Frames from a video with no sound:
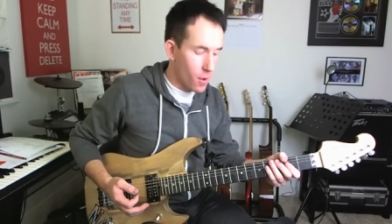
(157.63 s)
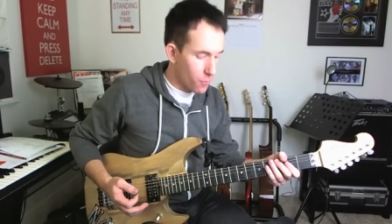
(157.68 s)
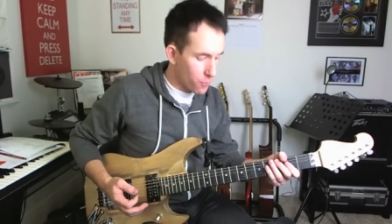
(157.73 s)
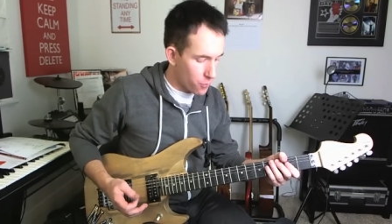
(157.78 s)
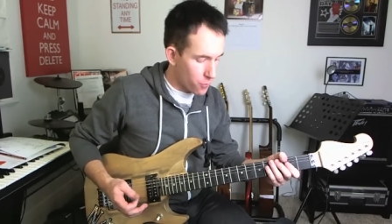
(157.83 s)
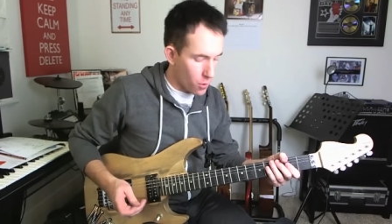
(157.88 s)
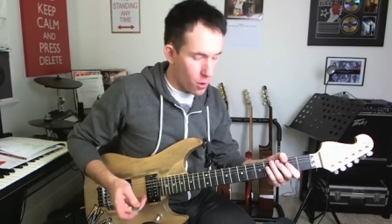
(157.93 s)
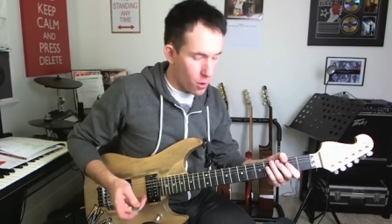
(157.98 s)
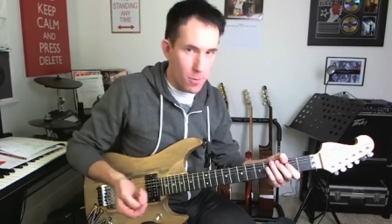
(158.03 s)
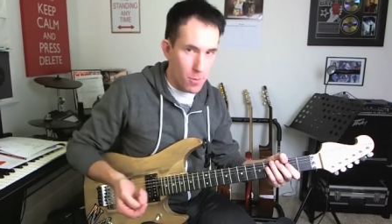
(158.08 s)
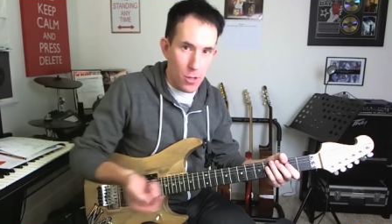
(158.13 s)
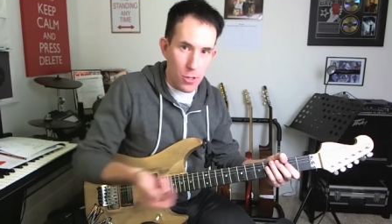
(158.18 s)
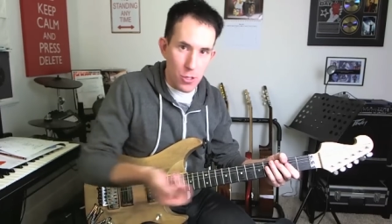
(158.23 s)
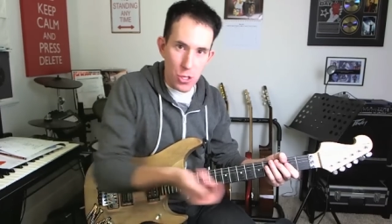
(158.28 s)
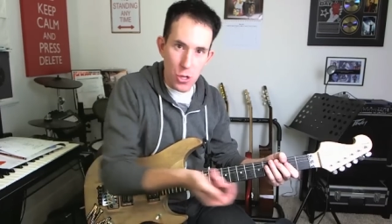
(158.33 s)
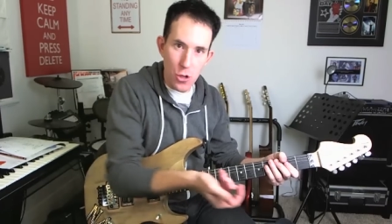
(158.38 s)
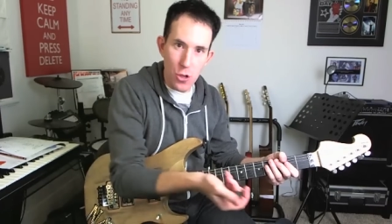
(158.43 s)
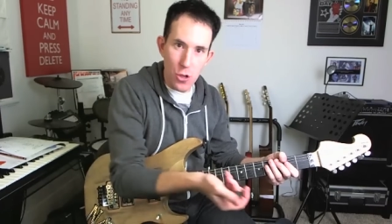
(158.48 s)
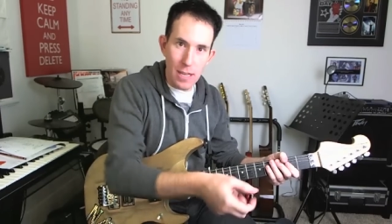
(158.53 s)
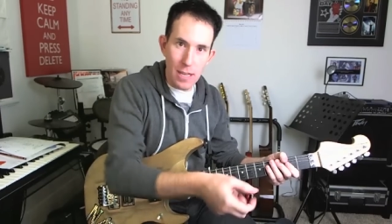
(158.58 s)
from
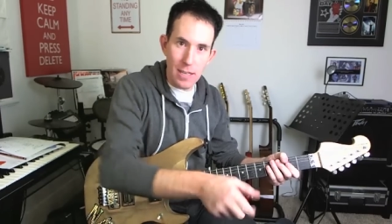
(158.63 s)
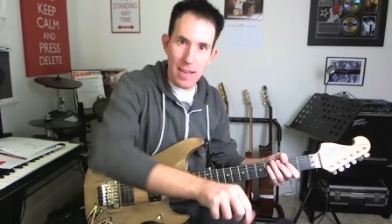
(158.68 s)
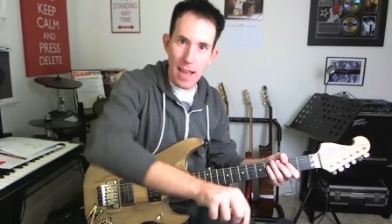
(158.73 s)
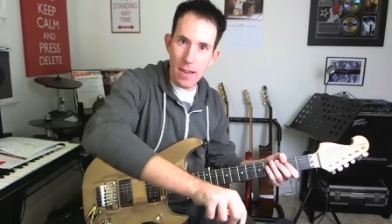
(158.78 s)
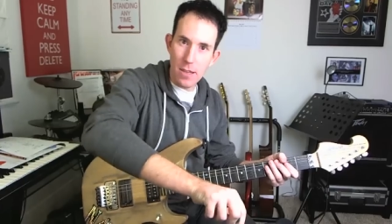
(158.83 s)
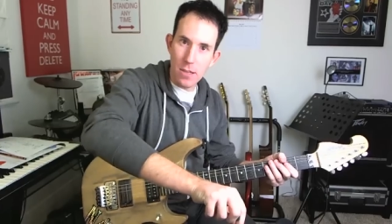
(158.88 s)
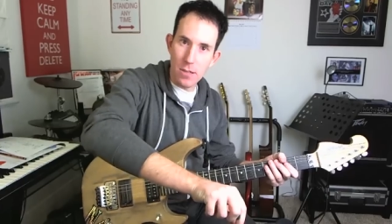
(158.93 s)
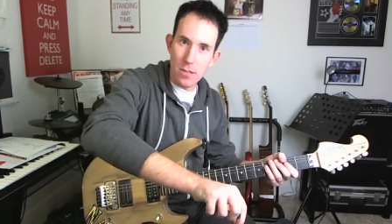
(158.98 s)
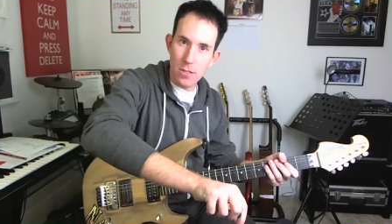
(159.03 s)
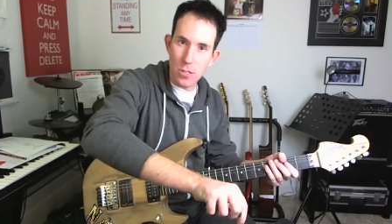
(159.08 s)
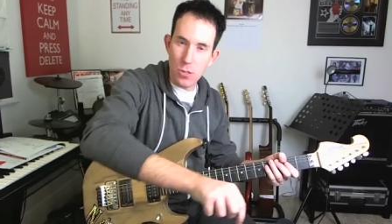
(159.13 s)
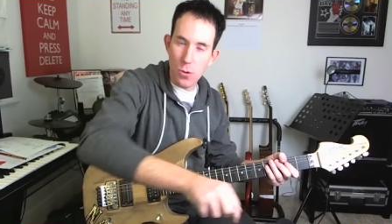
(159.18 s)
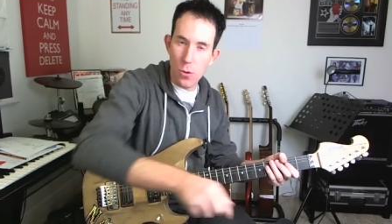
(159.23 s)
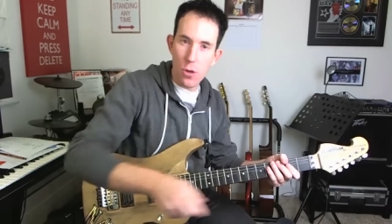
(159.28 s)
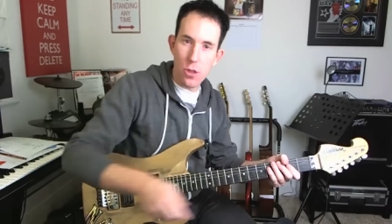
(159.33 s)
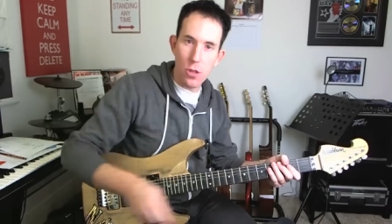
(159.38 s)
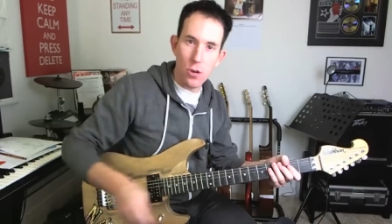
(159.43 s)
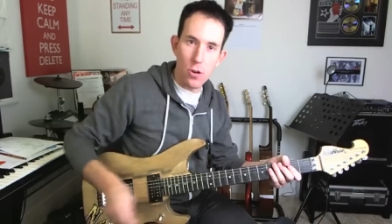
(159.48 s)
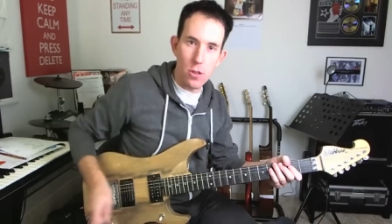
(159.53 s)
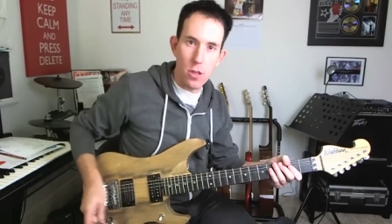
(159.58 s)
turning down your
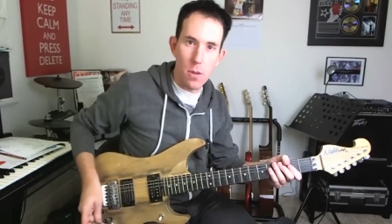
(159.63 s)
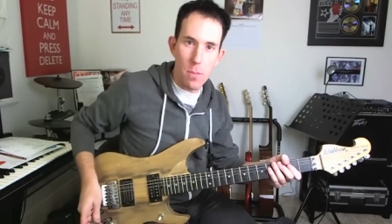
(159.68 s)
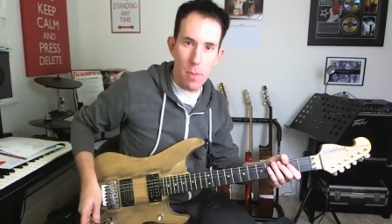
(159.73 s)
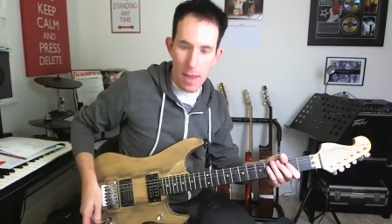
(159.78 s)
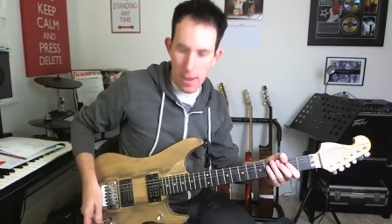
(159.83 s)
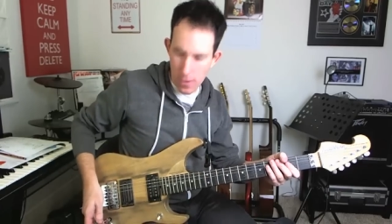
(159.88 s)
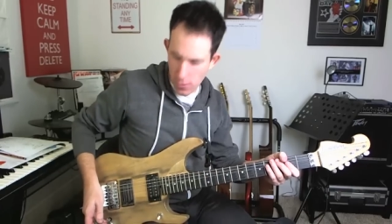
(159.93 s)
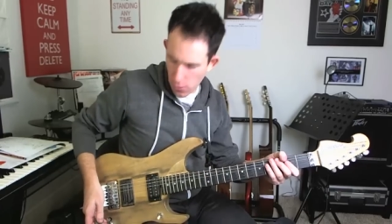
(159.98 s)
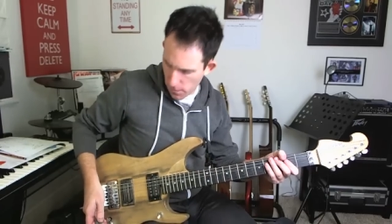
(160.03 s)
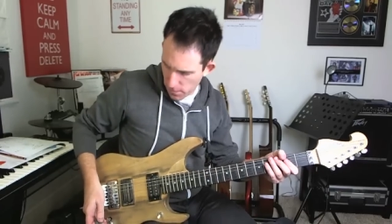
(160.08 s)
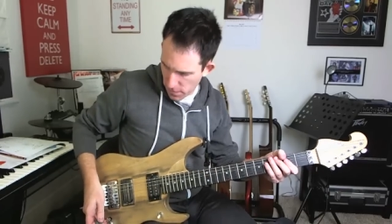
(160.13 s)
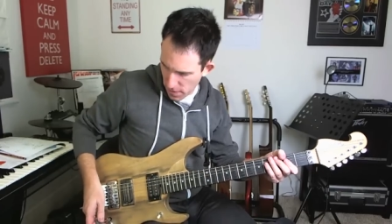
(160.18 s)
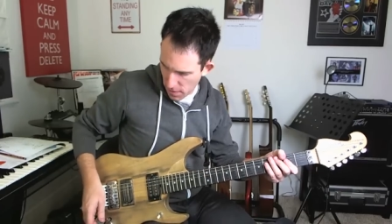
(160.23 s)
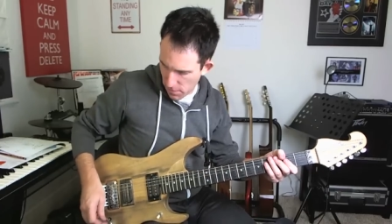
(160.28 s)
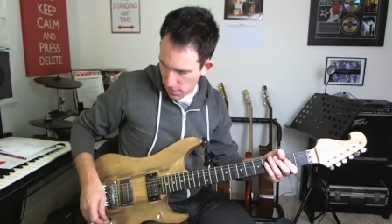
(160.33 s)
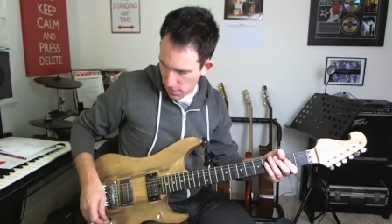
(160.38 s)
distortion on your pedal